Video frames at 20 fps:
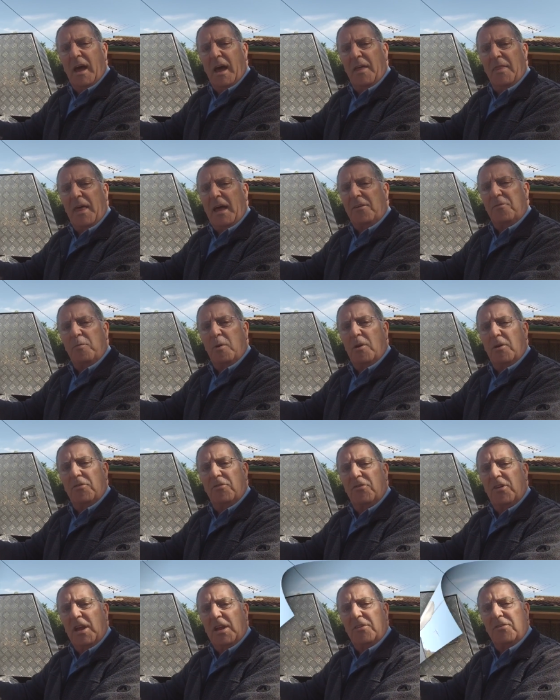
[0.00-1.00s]
and that's where it
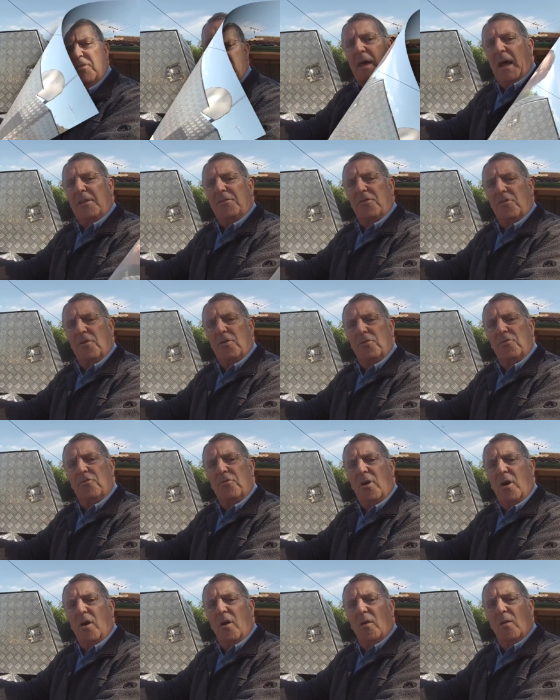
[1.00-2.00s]
sits. That's
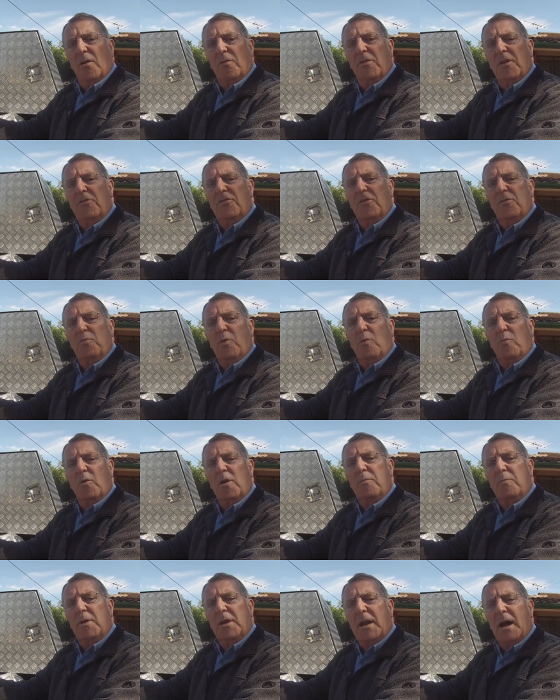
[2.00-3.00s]
control. And this is what
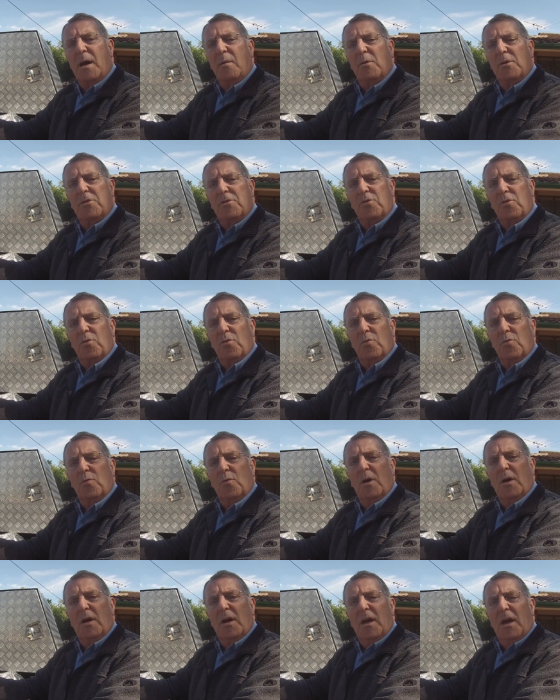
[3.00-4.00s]
we've been able to do
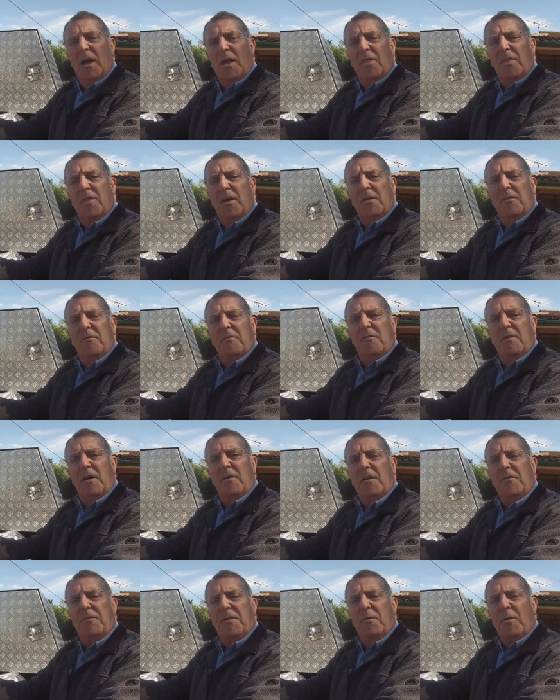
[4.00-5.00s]
that
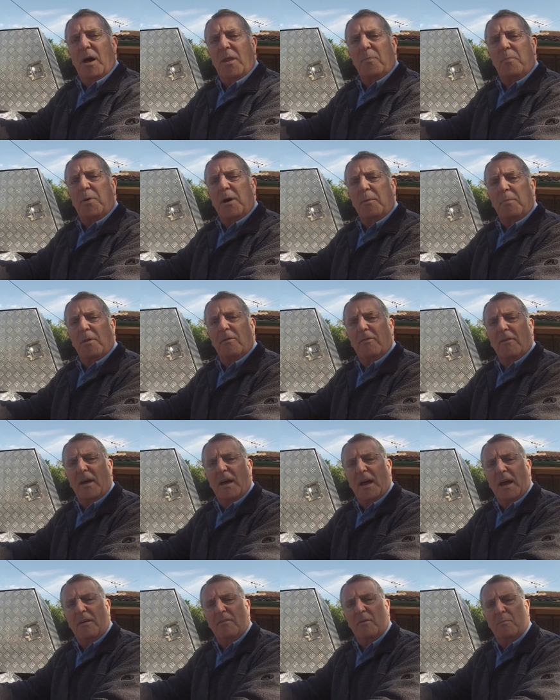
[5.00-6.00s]
very few other people have
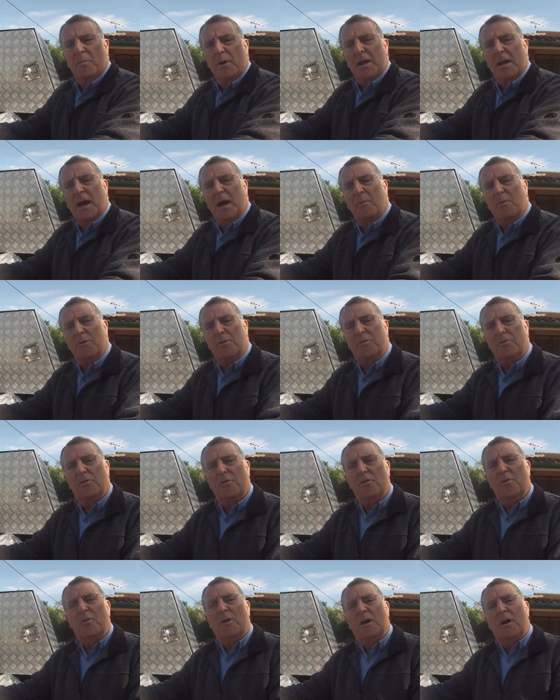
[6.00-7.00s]
ever been able to
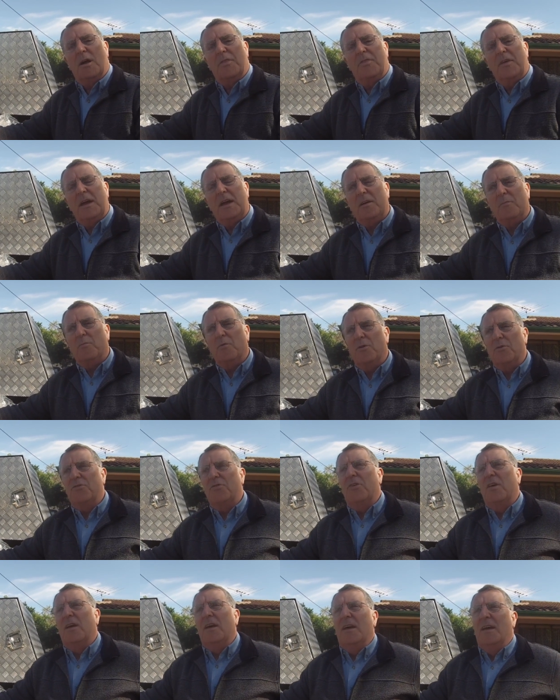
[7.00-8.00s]
do. And I think it
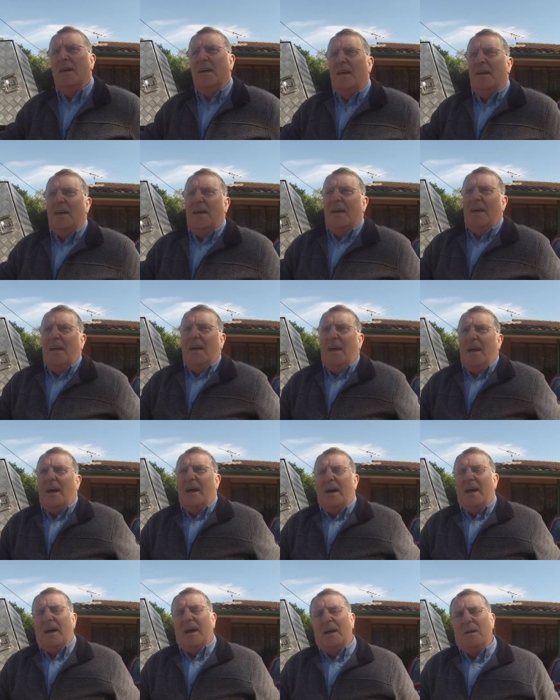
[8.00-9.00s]
was
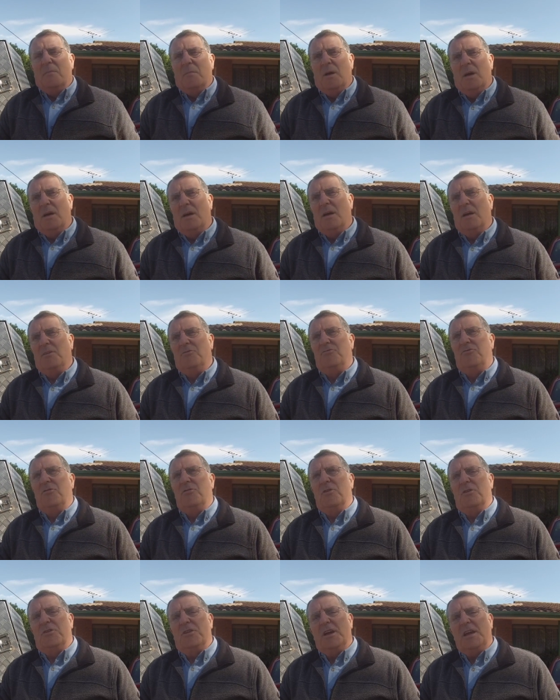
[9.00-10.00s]
um, at
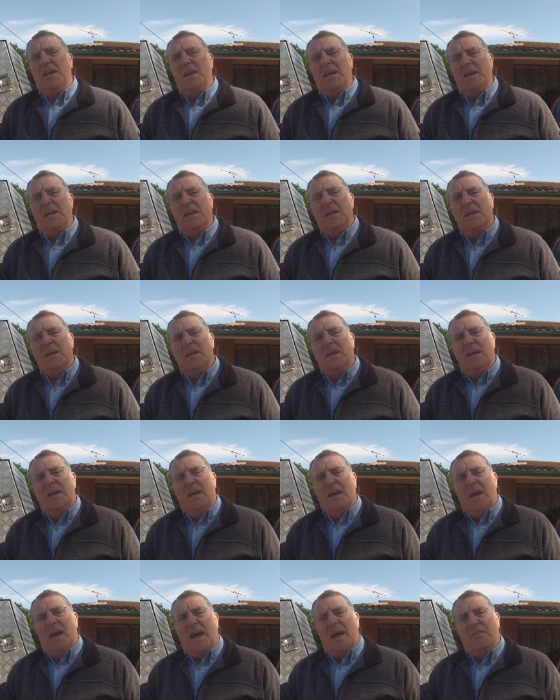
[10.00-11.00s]

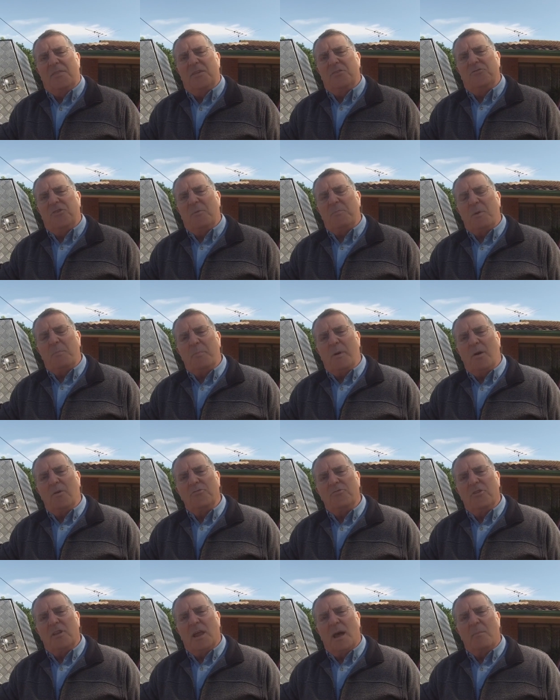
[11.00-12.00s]
the Jet
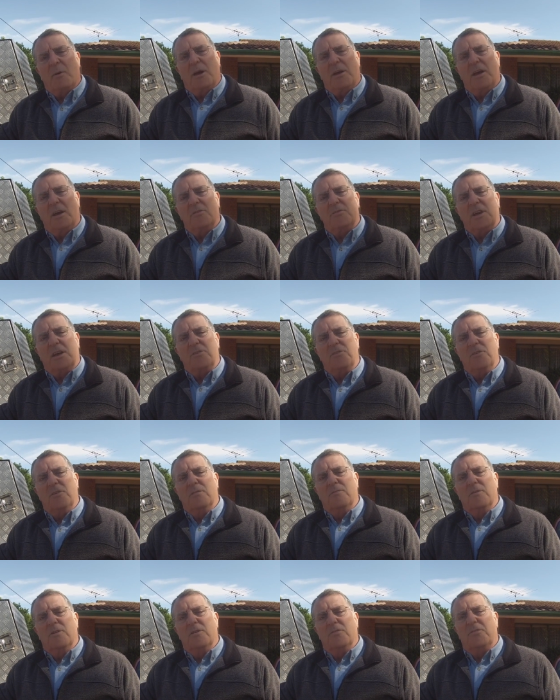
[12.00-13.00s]
Propulsion Lab at Caltech
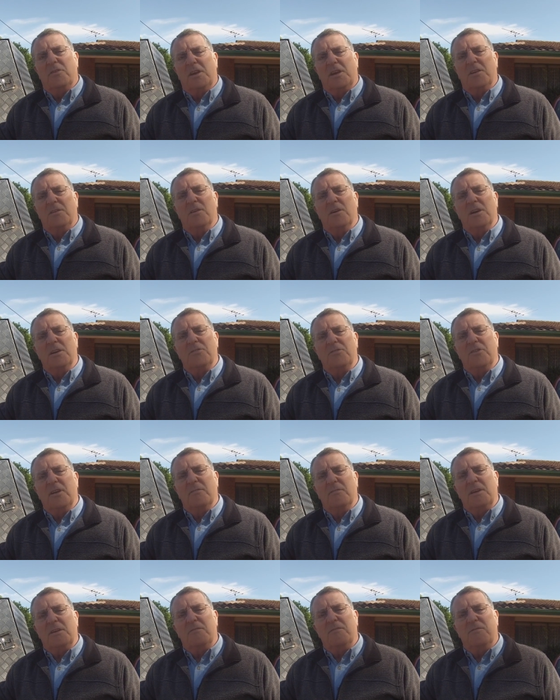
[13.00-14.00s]
University in
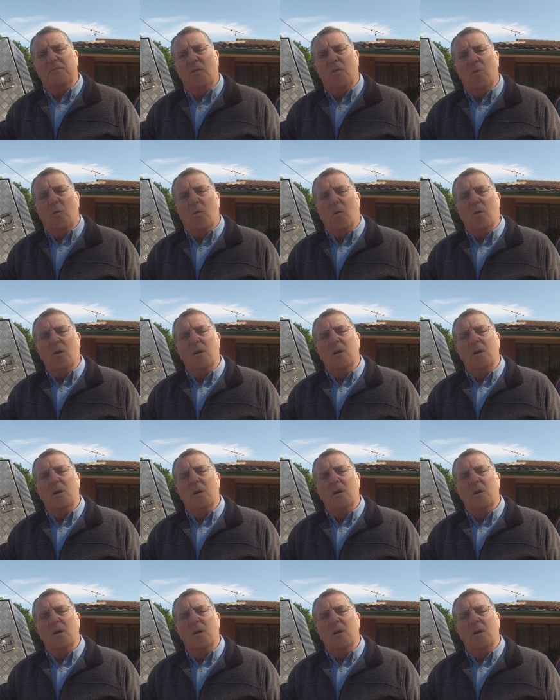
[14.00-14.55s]
1974